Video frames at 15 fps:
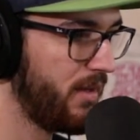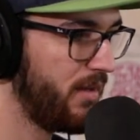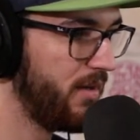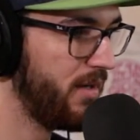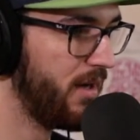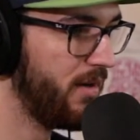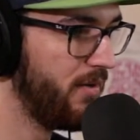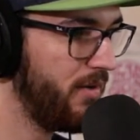
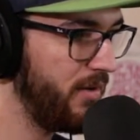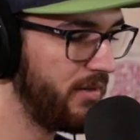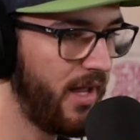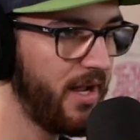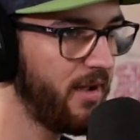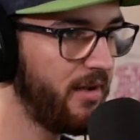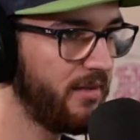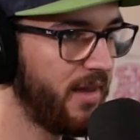you know,
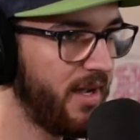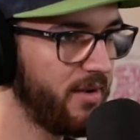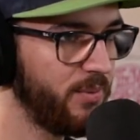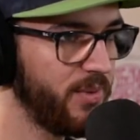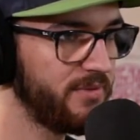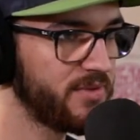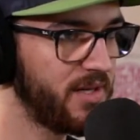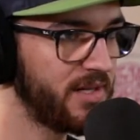like
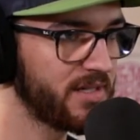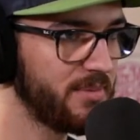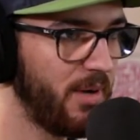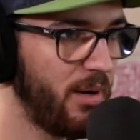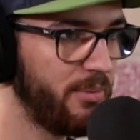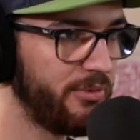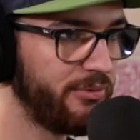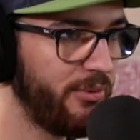we've talked
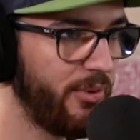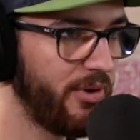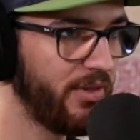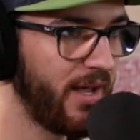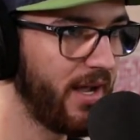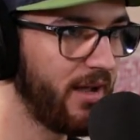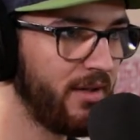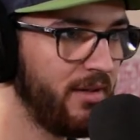about before,
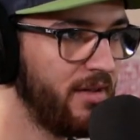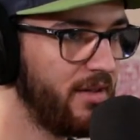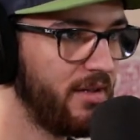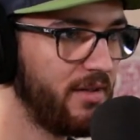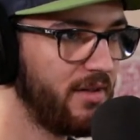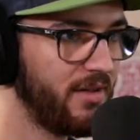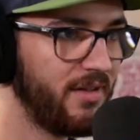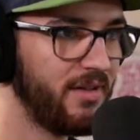like,
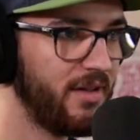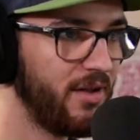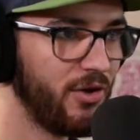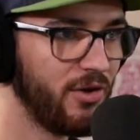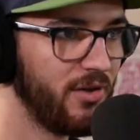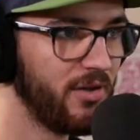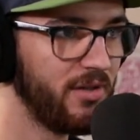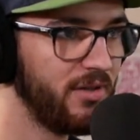
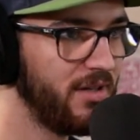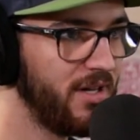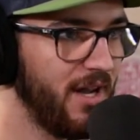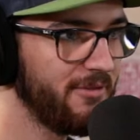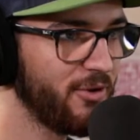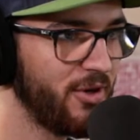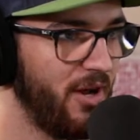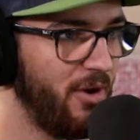you
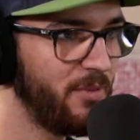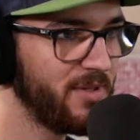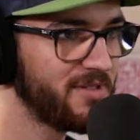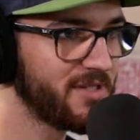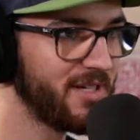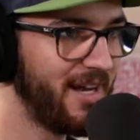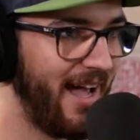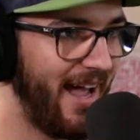never know
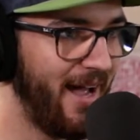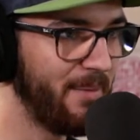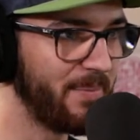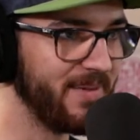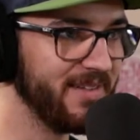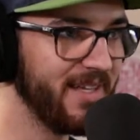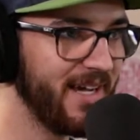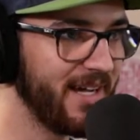what's going to
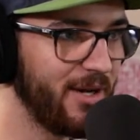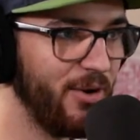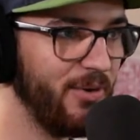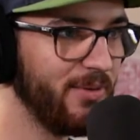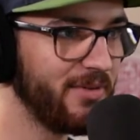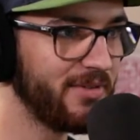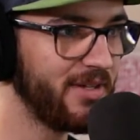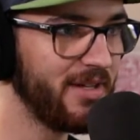happen. Like,
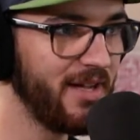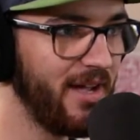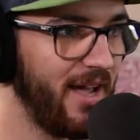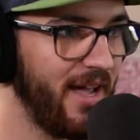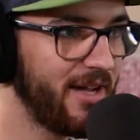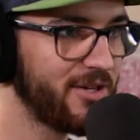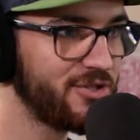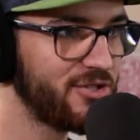you know,
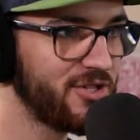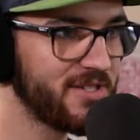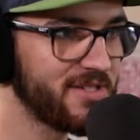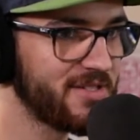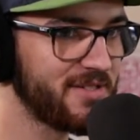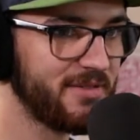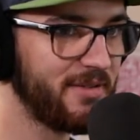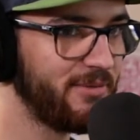it could
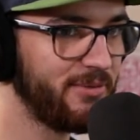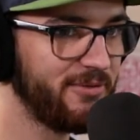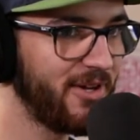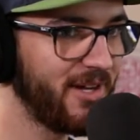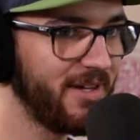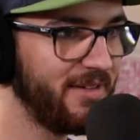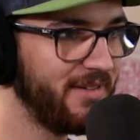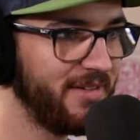just
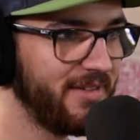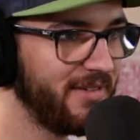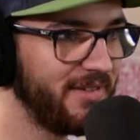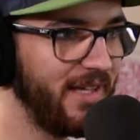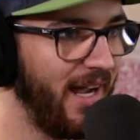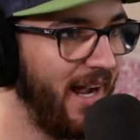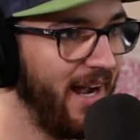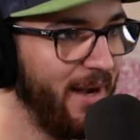fucking
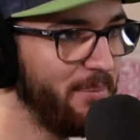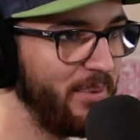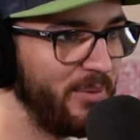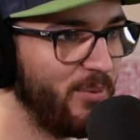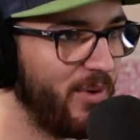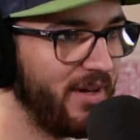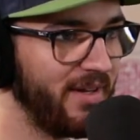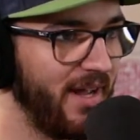
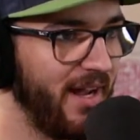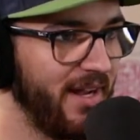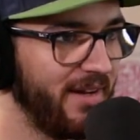happen one day. Yeah,